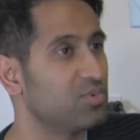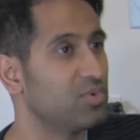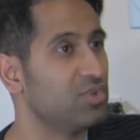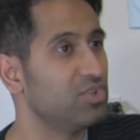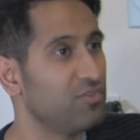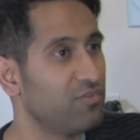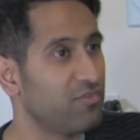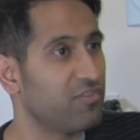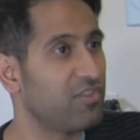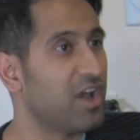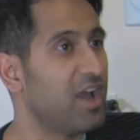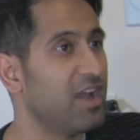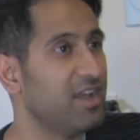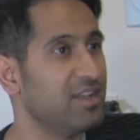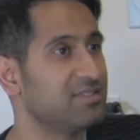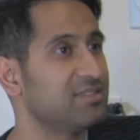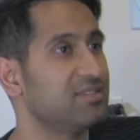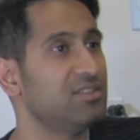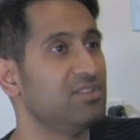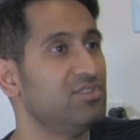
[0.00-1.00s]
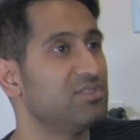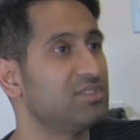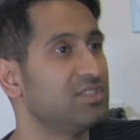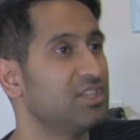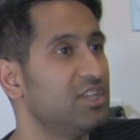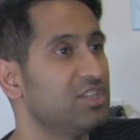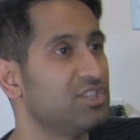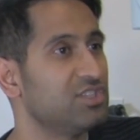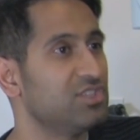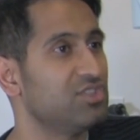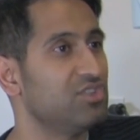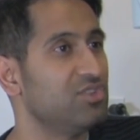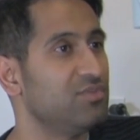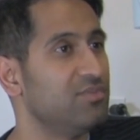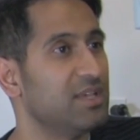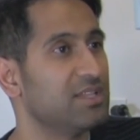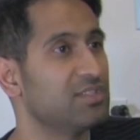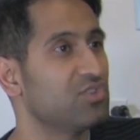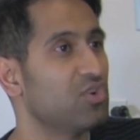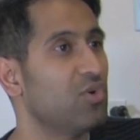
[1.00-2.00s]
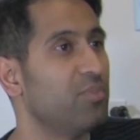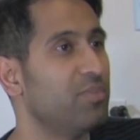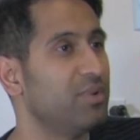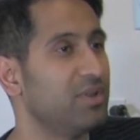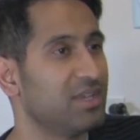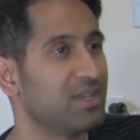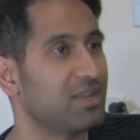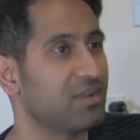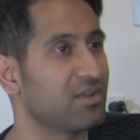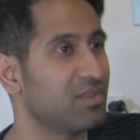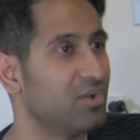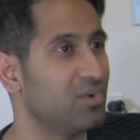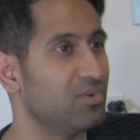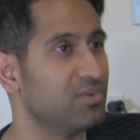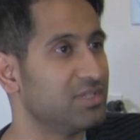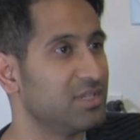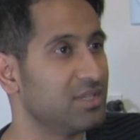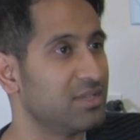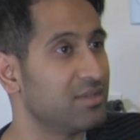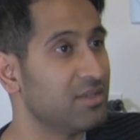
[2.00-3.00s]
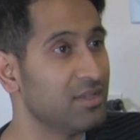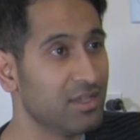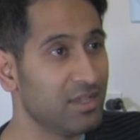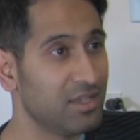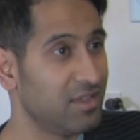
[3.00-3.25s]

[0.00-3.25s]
When you fly, it's the eustachian tube that's opening and closing.